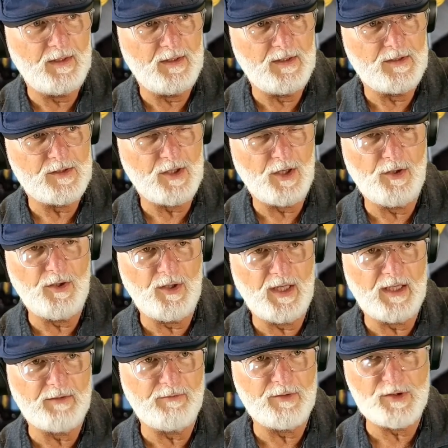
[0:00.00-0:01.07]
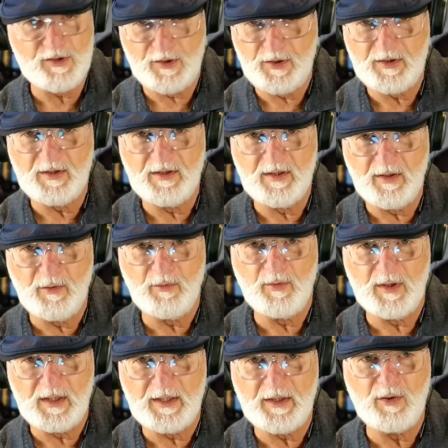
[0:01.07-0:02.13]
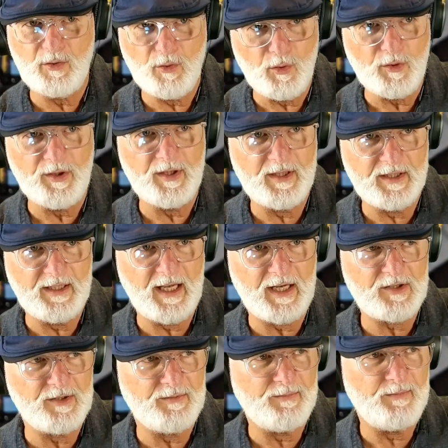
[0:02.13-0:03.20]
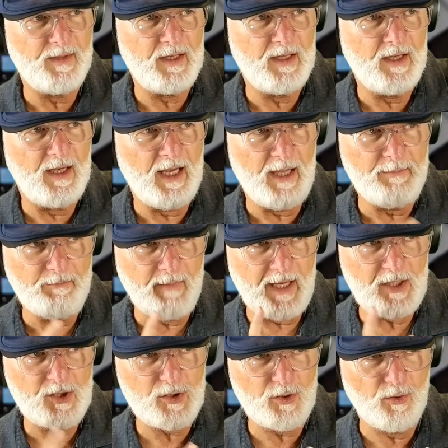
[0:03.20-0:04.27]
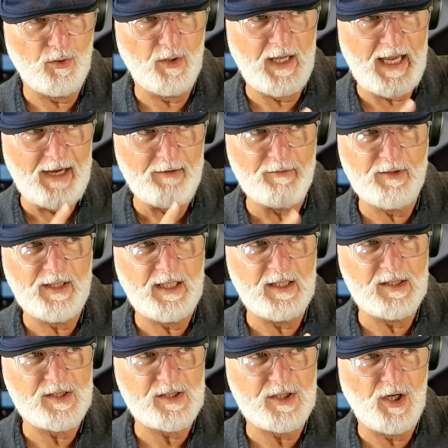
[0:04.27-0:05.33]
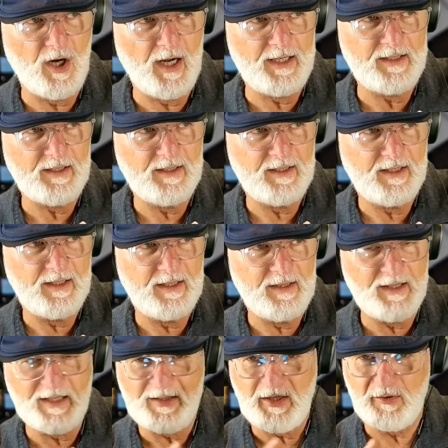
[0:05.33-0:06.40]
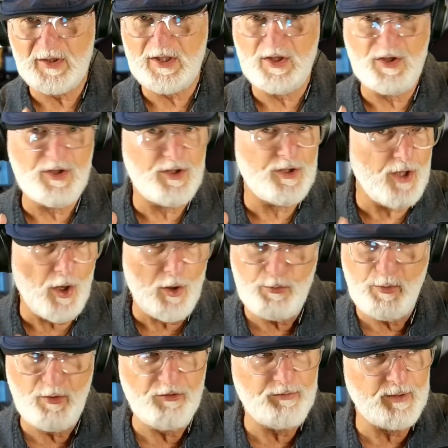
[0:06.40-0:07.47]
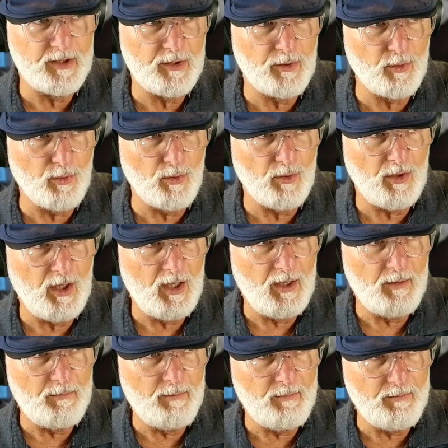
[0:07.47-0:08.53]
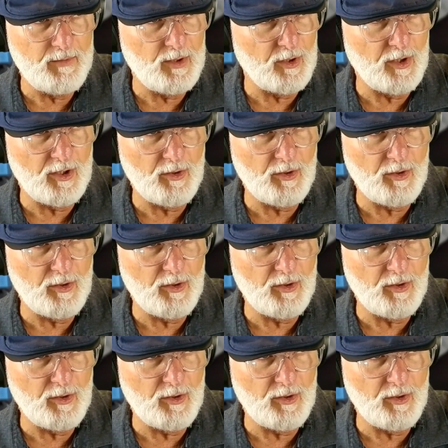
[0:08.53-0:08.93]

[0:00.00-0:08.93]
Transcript: So you get for certain a really good connection. And make sure everything is tight, that there is no movement at all. You can